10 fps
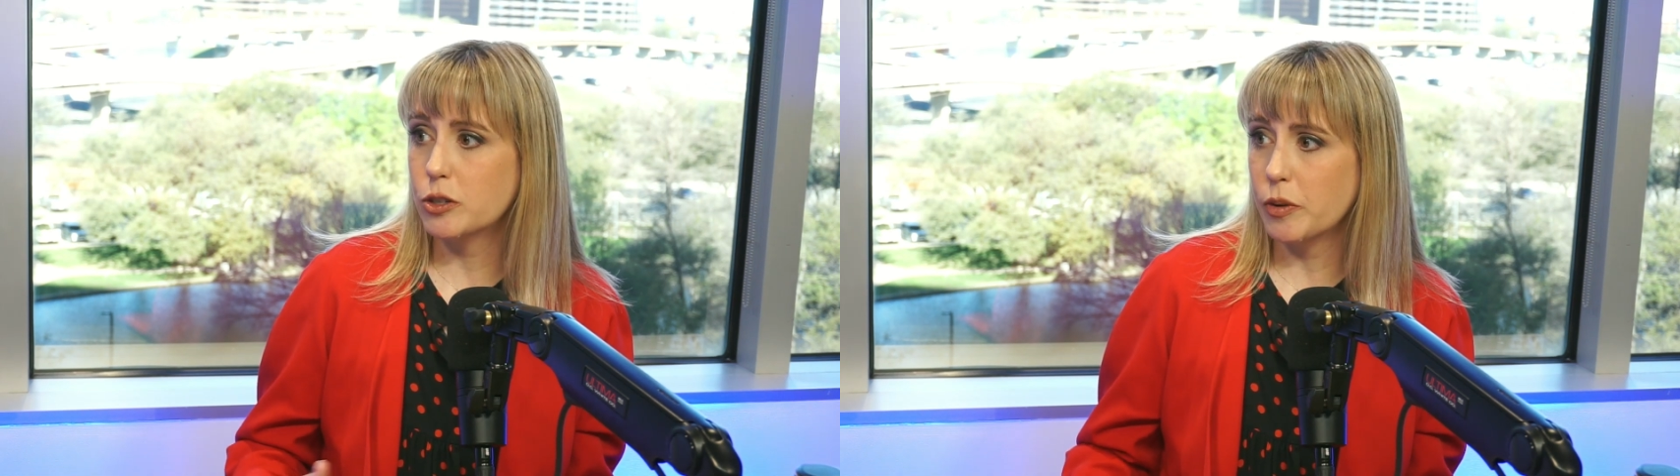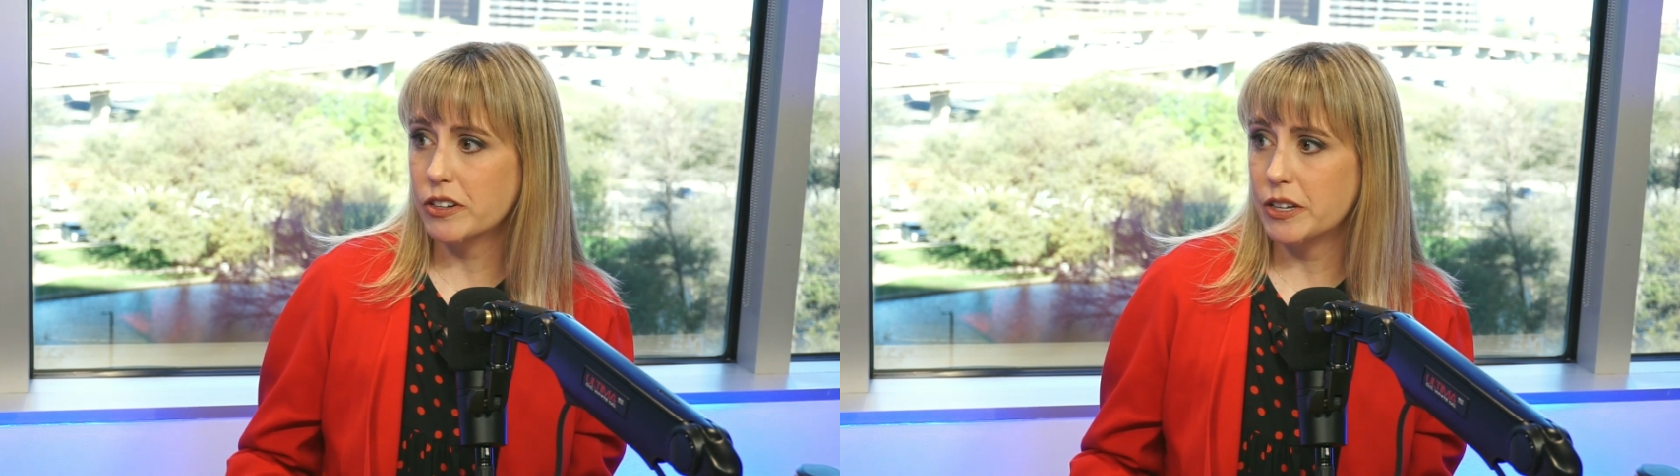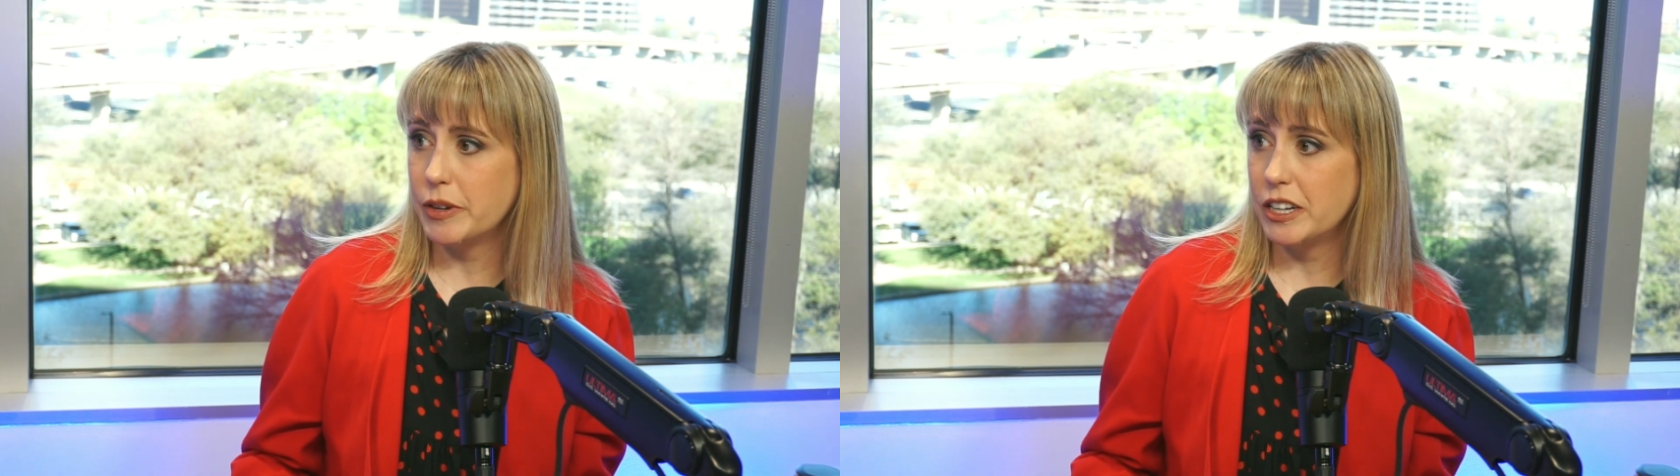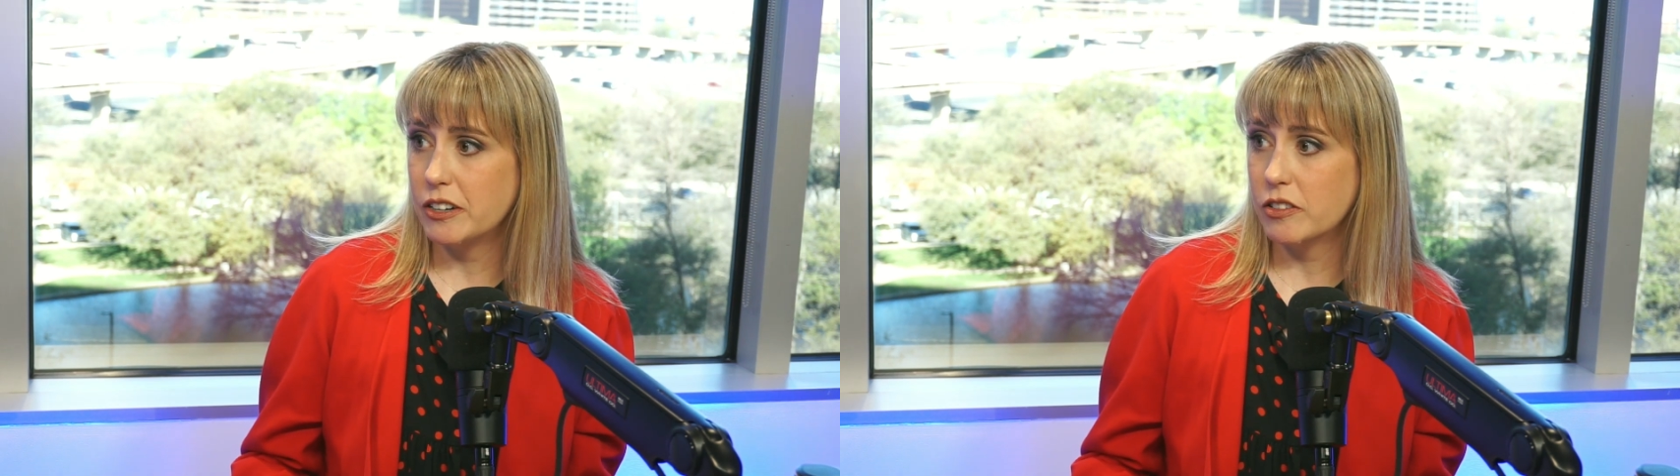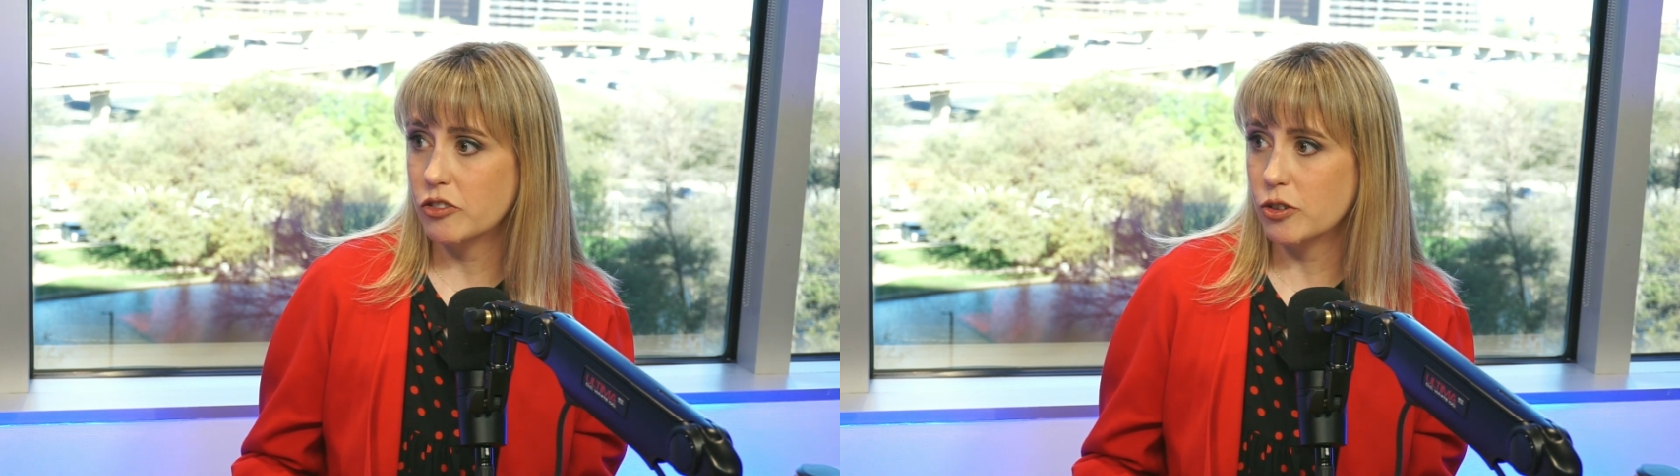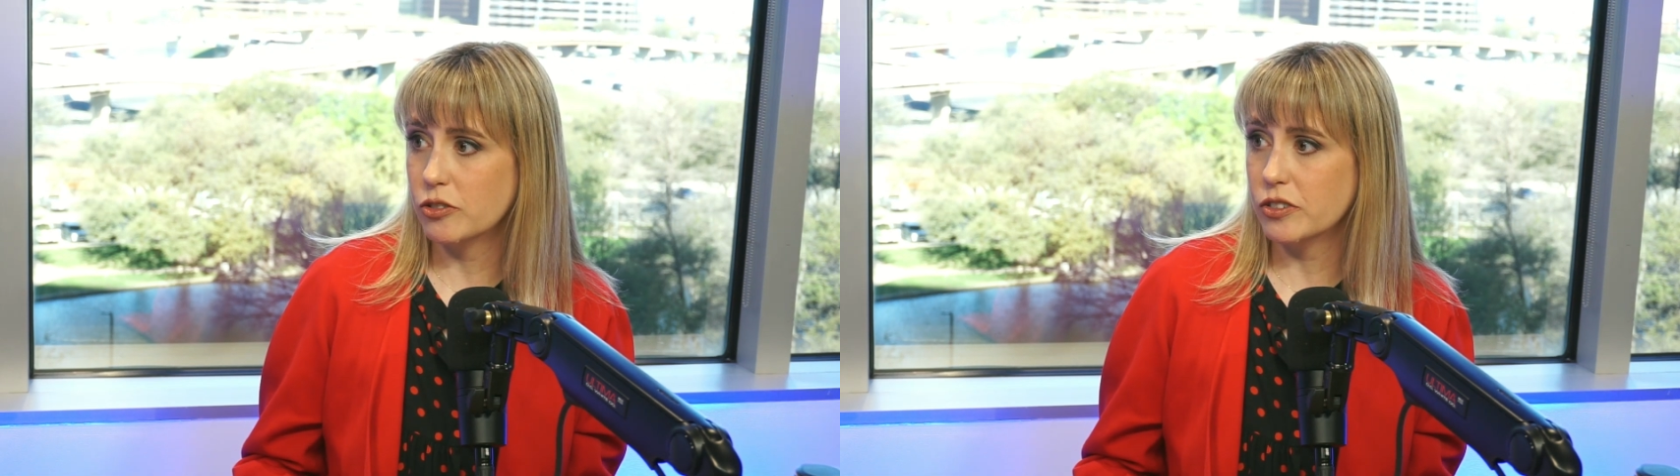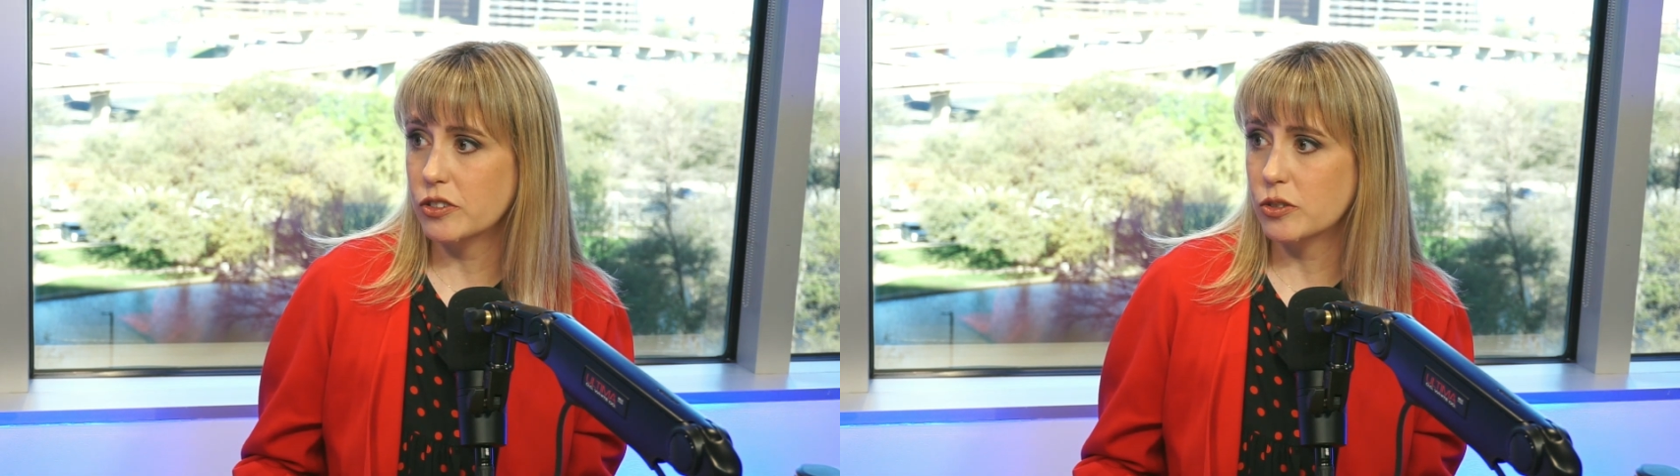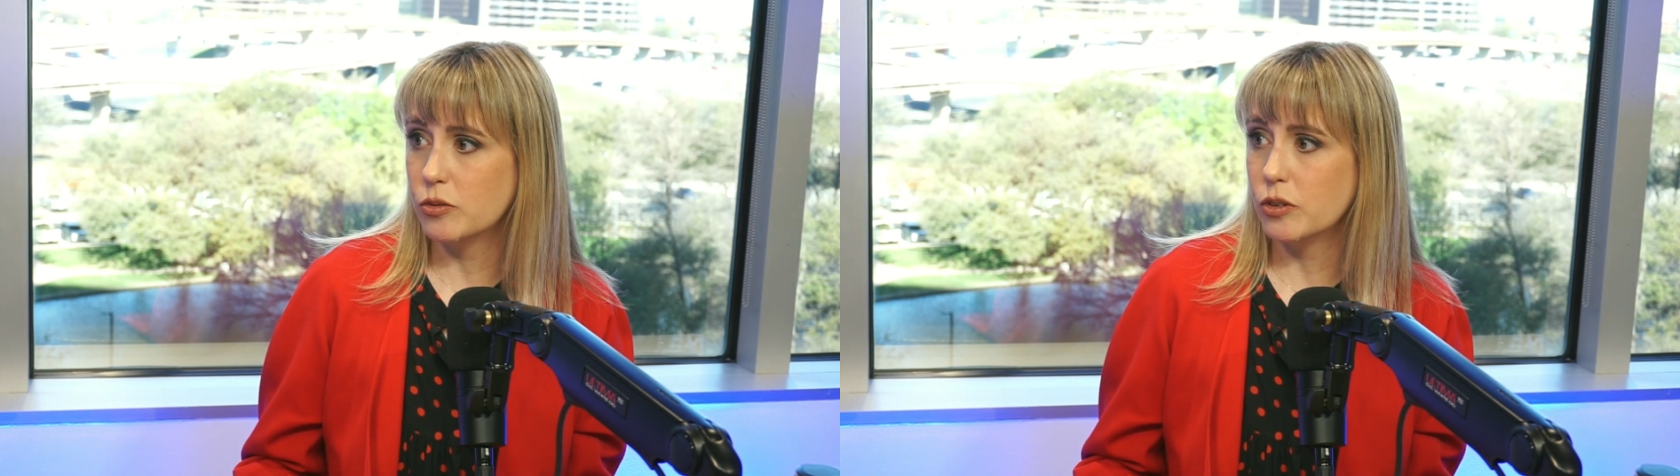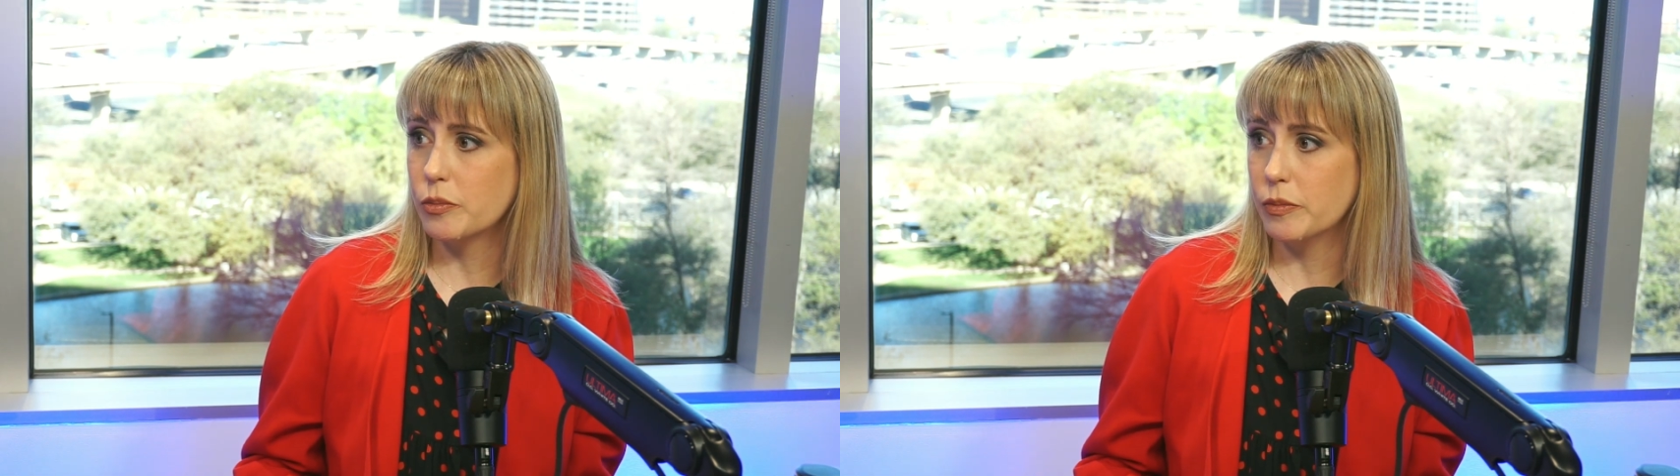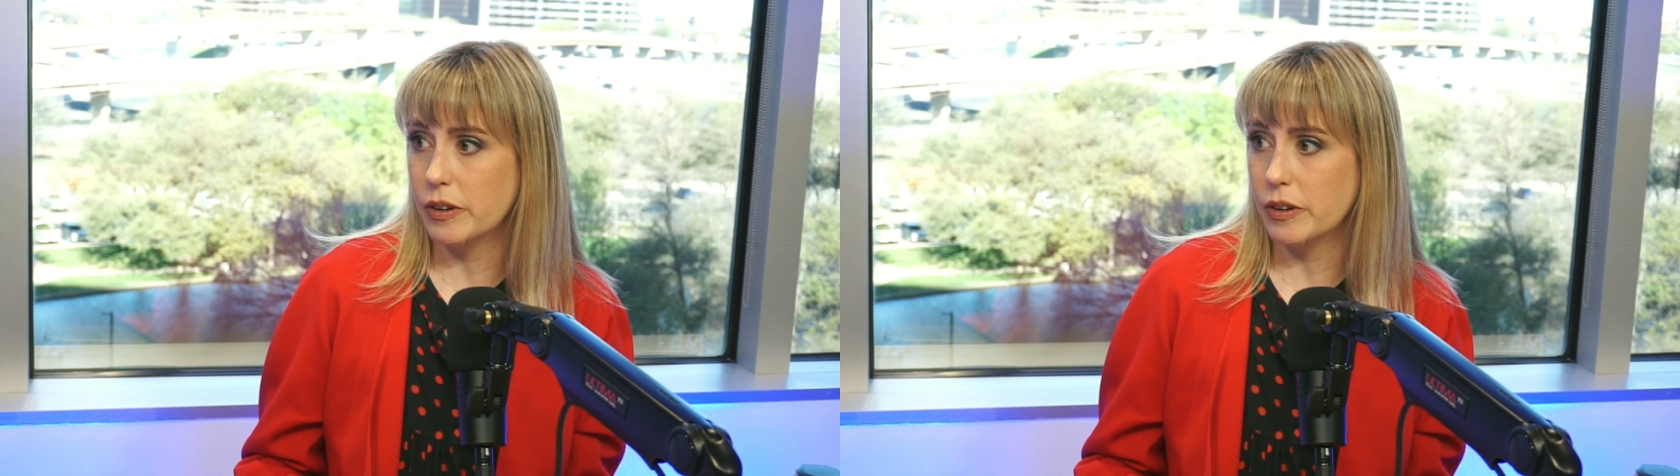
proximity to the children's school,